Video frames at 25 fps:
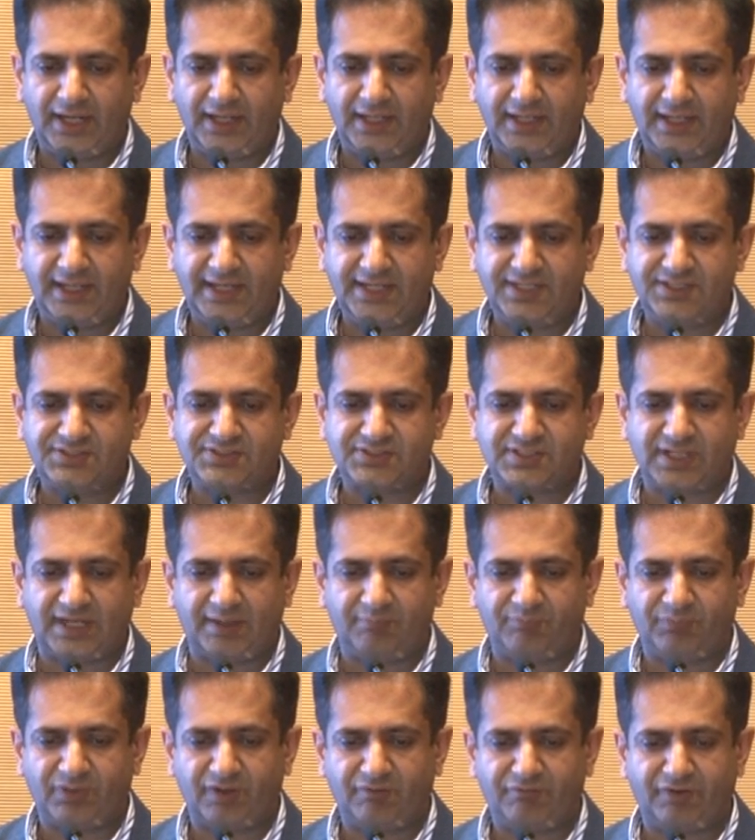He's
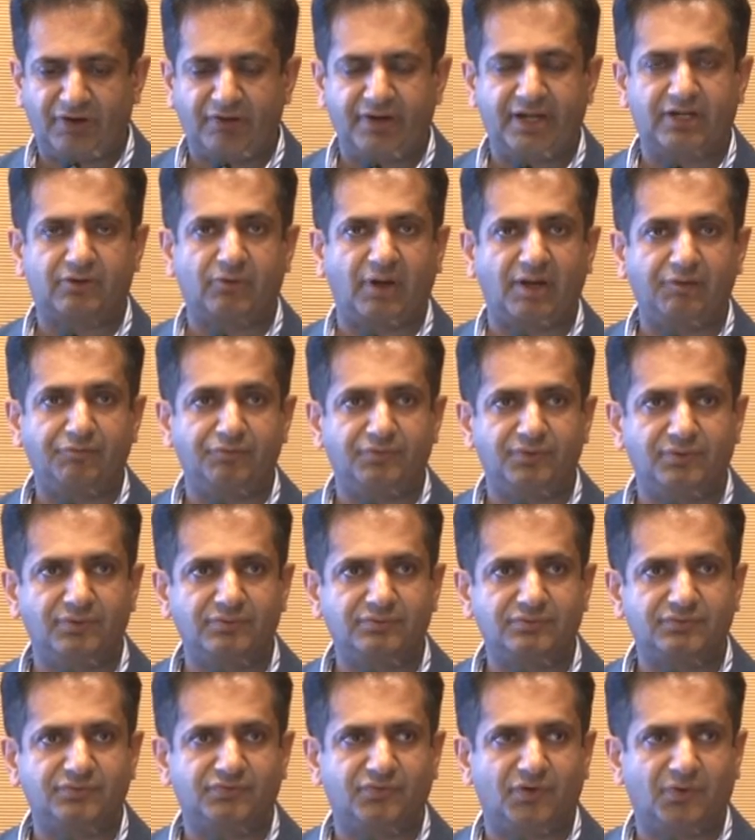very grateful
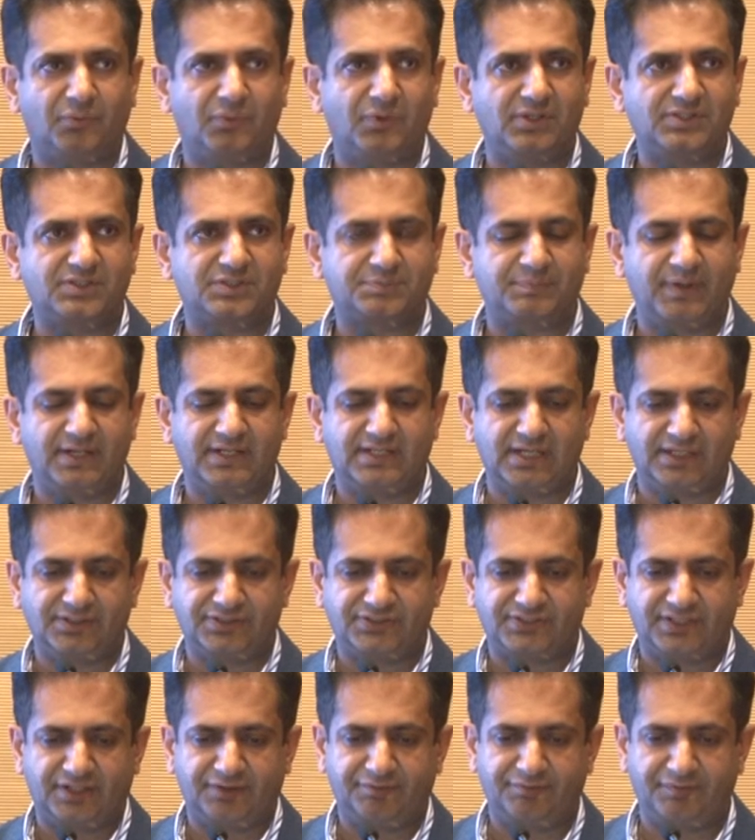for what has been done
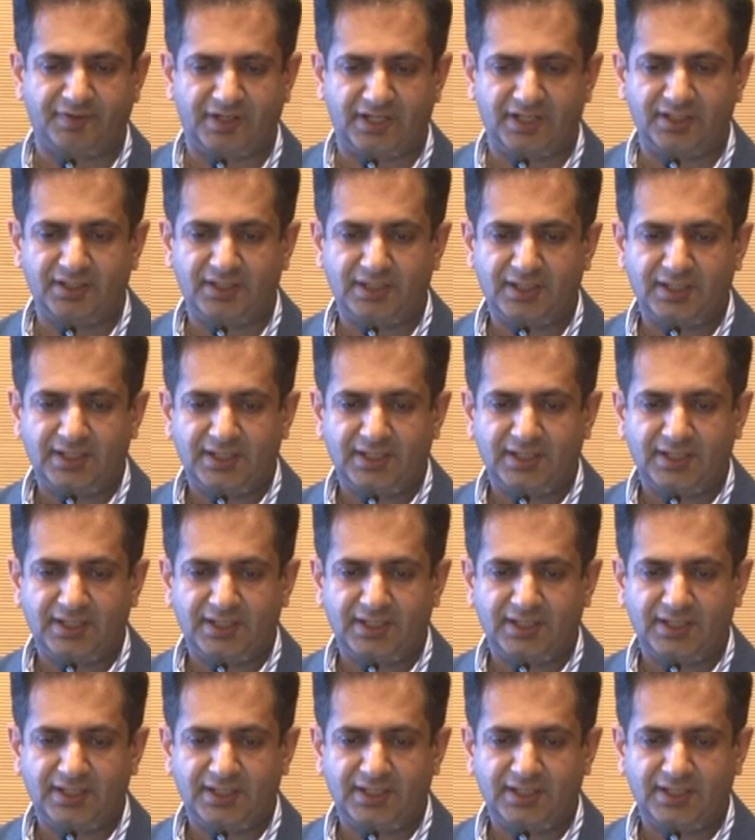so far.